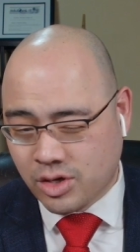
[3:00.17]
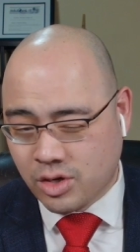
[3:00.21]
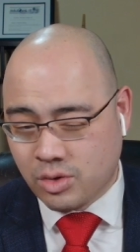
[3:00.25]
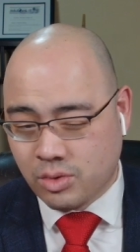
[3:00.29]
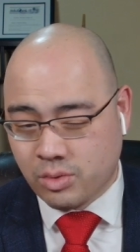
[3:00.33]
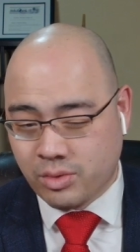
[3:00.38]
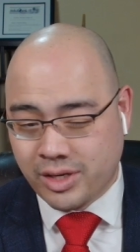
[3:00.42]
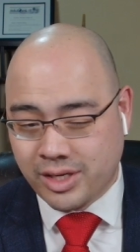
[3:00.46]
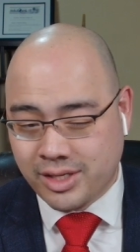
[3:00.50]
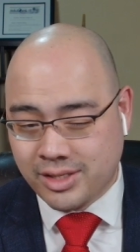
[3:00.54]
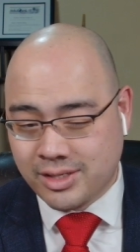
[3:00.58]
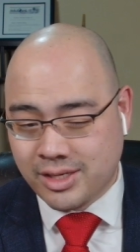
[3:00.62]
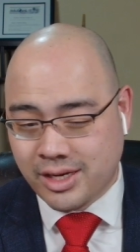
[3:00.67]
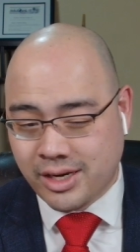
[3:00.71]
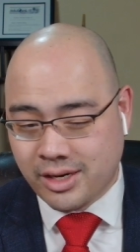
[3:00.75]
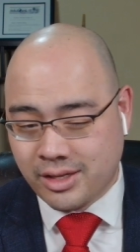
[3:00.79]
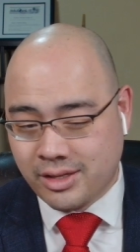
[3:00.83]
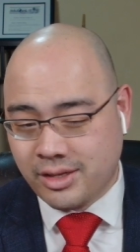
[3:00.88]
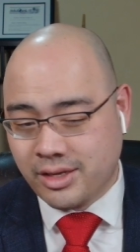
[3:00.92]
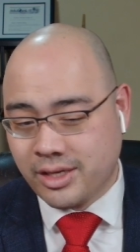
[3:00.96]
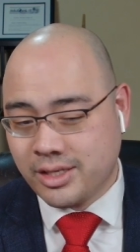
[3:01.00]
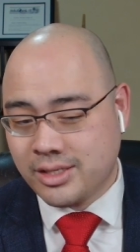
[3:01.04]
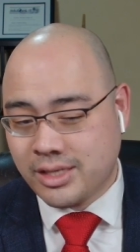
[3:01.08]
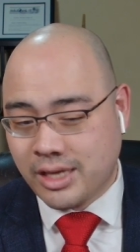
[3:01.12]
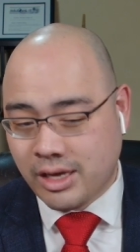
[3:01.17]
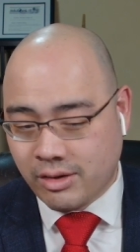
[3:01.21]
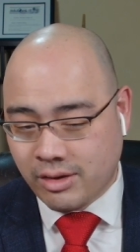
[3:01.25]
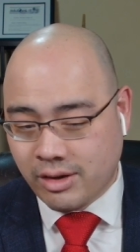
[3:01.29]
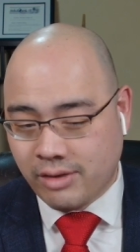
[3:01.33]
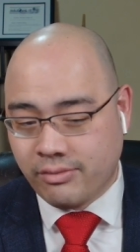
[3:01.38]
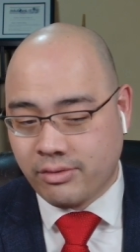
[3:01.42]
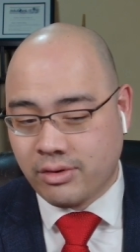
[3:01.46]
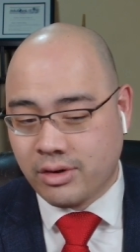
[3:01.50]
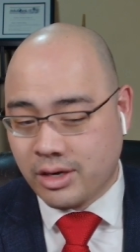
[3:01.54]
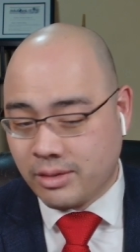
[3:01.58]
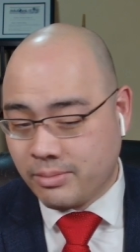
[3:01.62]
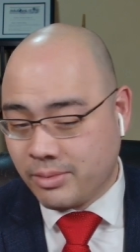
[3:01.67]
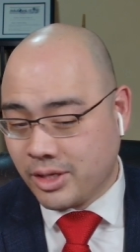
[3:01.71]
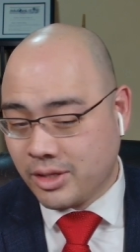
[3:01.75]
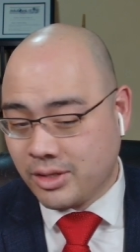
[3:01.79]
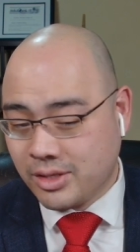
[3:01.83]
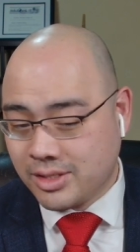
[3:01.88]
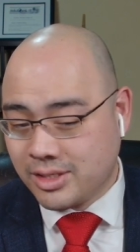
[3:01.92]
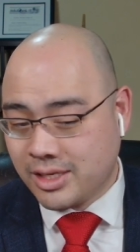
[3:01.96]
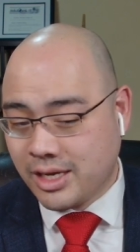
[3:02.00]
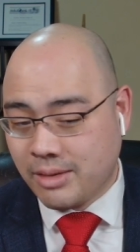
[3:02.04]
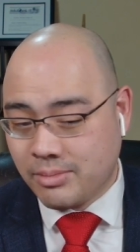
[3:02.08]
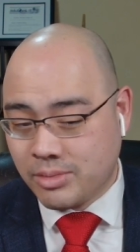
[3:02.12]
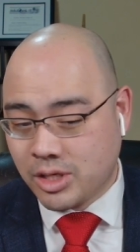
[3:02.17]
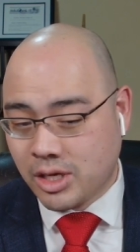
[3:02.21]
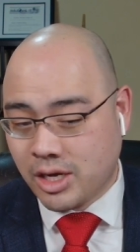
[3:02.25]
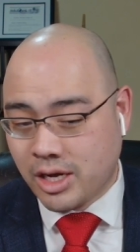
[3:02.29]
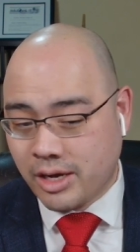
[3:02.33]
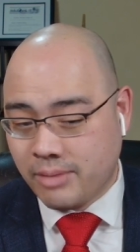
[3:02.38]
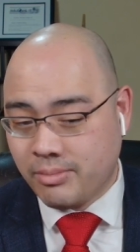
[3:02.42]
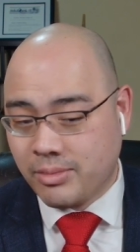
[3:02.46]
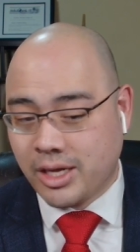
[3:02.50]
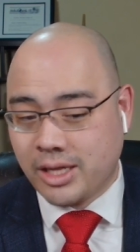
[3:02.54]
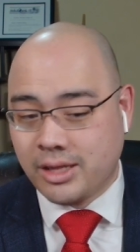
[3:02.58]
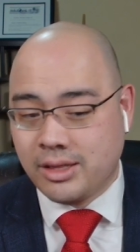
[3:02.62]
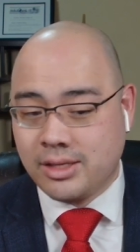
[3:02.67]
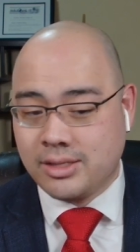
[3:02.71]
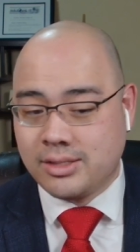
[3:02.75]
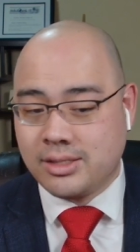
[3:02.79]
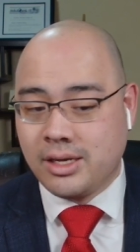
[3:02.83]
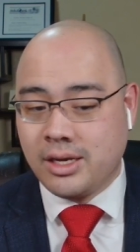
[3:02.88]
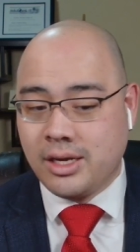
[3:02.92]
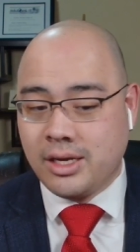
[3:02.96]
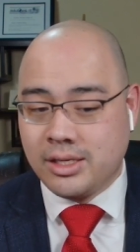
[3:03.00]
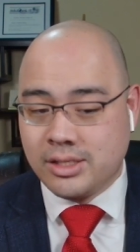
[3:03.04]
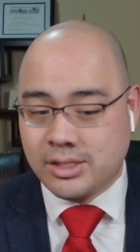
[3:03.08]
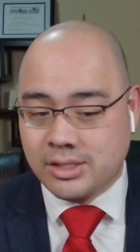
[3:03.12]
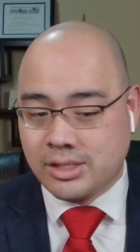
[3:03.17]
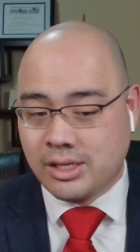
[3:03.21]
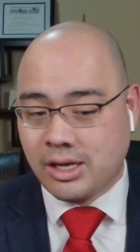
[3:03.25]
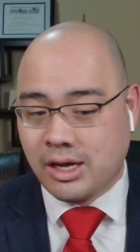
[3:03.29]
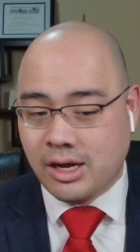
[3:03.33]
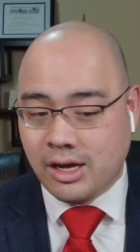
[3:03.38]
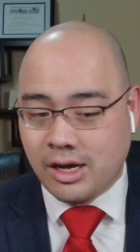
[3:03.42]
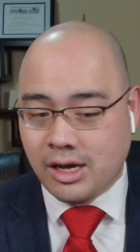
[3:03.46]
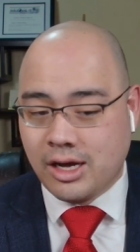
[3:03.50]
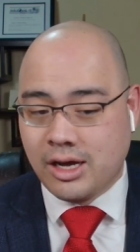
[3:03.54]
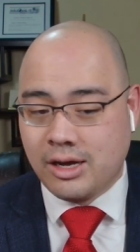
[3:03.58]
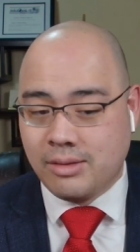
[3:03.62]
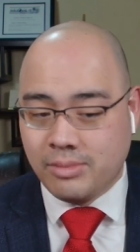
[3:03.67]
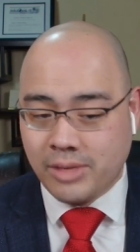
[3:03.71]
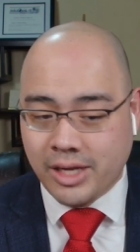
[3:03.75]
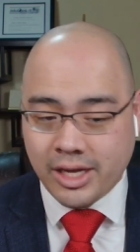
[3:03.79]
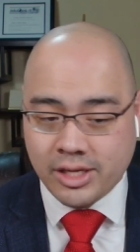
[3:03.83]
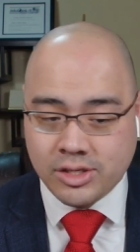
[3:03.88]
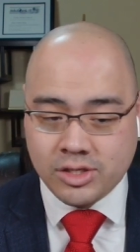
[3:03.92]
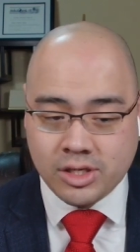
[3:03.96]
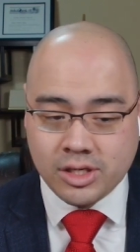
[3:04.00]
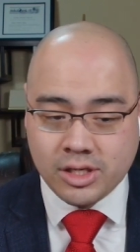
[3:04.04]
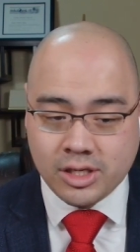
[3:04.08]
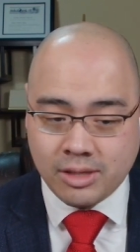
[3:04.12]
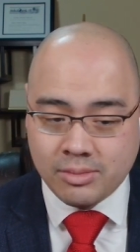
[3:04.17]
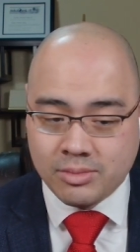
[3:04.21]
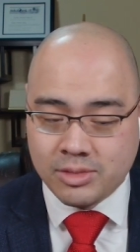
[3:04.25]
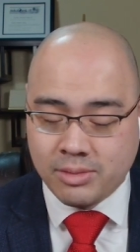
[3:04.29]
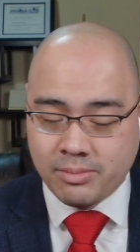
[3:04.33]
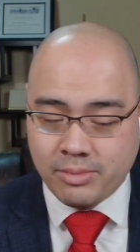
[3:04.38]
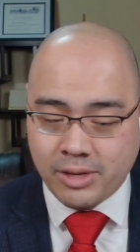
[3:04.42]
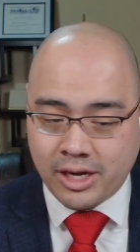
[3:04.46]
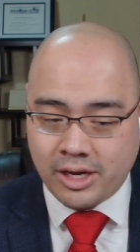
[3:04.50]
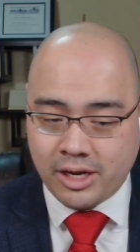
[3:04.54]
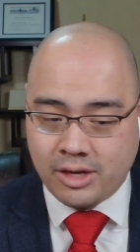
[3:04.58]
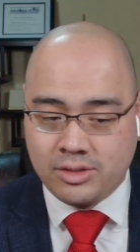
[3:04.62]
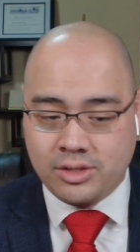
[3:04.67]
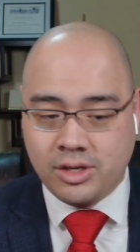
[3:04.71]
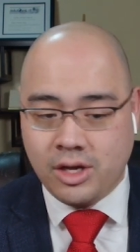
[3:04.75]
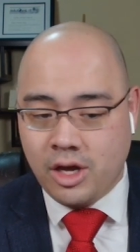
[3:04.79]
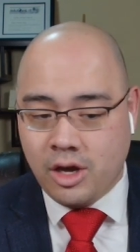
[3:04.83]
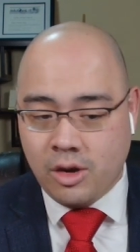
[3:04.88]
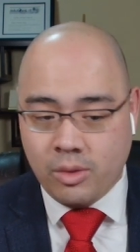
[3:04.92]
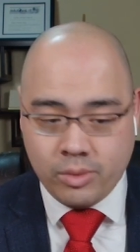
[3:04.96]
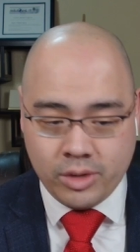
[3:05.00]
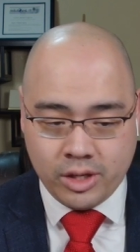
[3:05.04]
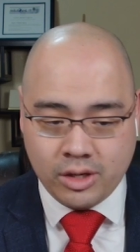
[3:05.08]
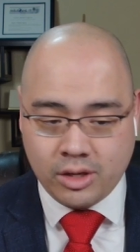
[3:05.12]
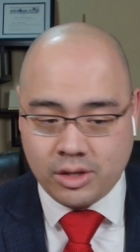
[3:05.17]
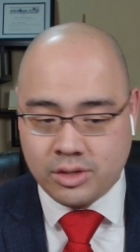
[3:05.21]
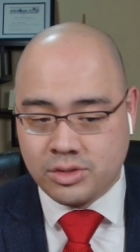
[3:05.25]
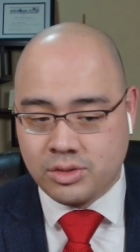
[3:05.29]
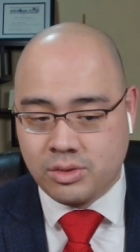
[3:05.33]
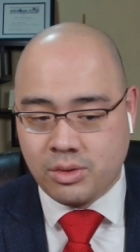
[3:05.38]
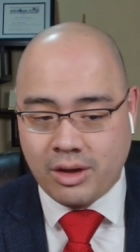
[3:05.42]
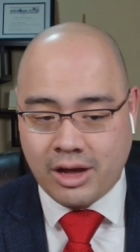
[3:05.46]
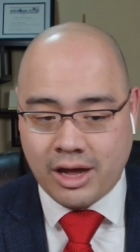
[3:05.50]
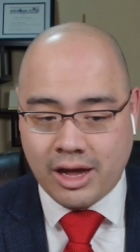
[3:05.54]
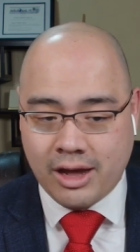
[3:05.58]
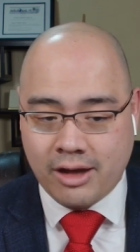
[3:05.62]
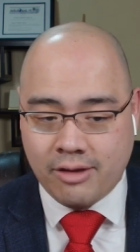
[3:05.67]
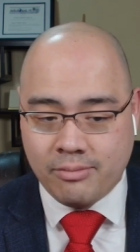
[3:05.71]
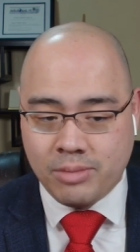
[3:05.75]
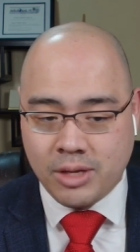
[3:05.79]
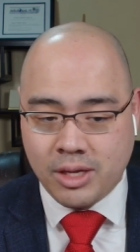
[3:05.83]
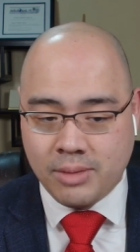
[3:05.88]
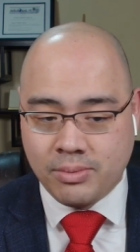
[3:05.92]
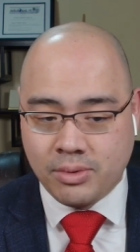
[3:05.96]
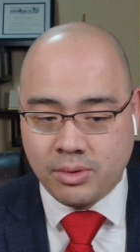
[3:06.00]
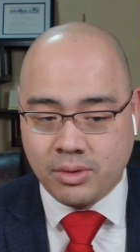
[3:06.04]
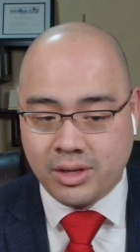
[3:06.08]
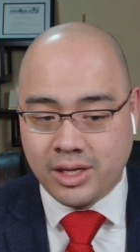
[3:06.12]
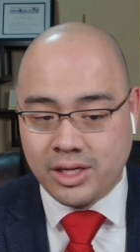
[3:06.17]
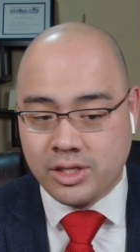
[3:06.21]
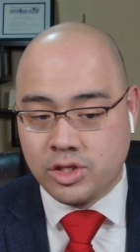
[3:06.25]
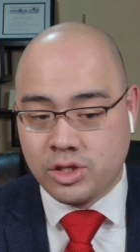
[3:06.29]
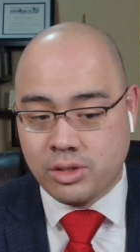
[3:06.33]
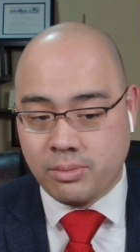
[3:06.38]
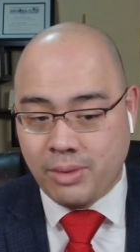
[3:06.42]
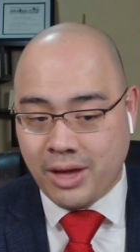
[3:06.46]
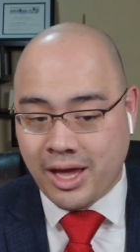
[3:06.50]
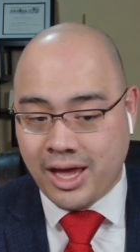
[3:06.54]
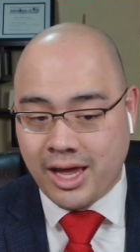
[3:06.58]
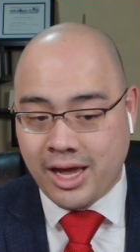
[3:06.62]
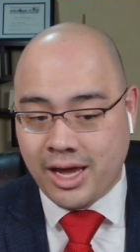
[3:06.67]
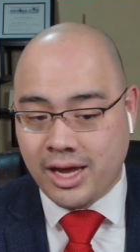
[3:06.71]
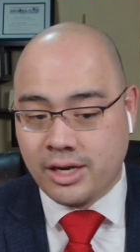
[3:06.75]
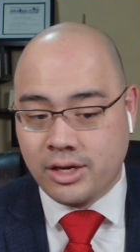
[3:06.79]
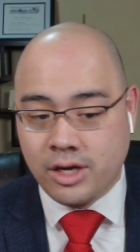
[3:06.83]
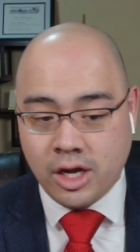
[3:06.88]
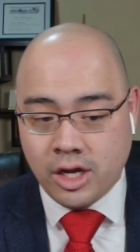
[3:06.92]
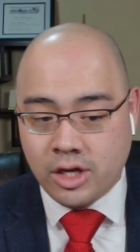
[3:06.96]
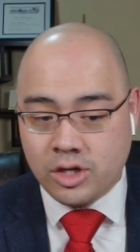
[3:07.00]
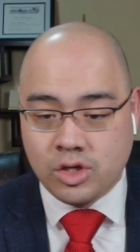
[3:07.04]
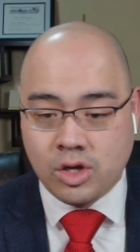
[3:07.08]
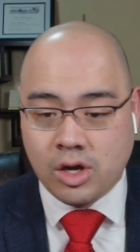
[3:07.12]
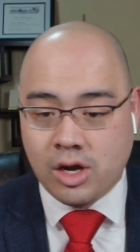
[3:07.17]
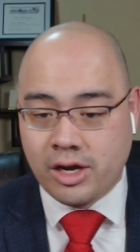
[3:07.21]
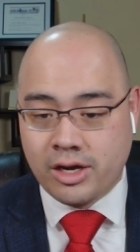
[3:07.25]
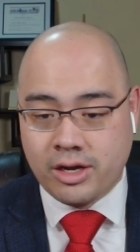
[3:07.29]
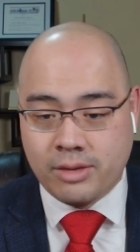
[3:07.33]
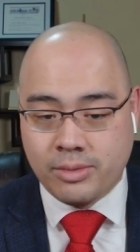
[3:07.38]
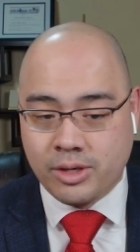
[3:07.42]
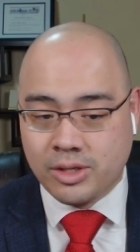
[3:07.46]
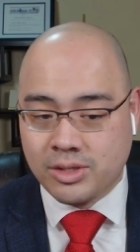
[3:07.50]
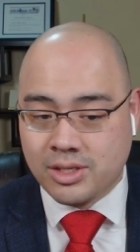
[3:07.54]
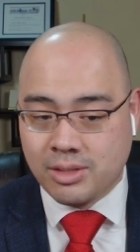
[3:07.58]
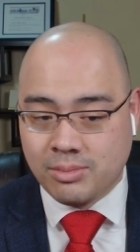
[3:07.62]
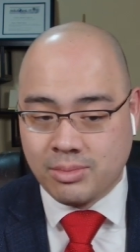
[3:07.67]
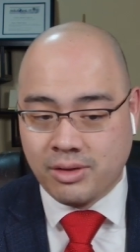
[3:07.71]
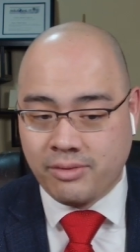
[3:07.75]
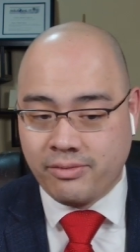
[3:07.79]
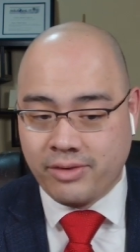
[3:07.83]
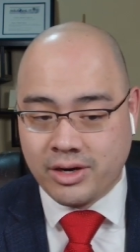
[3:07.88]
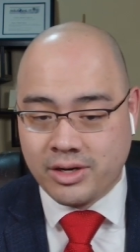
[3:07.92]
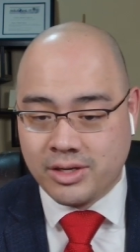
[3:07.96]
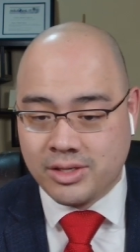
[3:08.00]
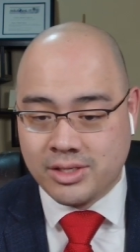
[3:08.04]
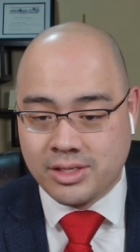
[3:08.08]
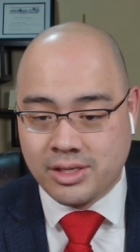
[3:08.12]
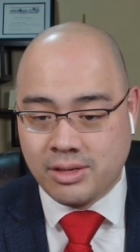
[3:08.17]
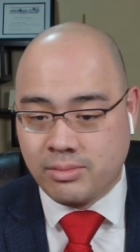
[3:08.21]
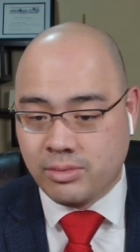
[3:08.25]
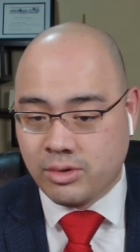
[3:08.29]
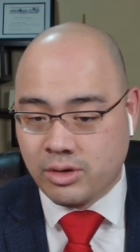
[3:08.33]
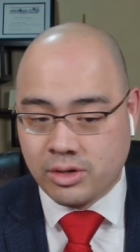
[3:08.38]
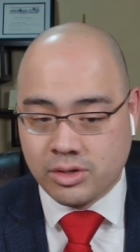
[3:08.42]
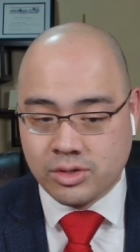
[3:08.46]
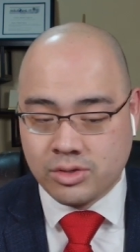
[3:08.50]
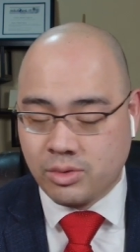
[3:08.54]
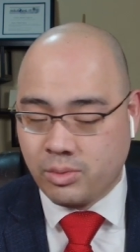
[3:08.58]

a Korean side of things. However, about the same time that this Sa'am legend comes about, we also have people in Japan talking about something very similar.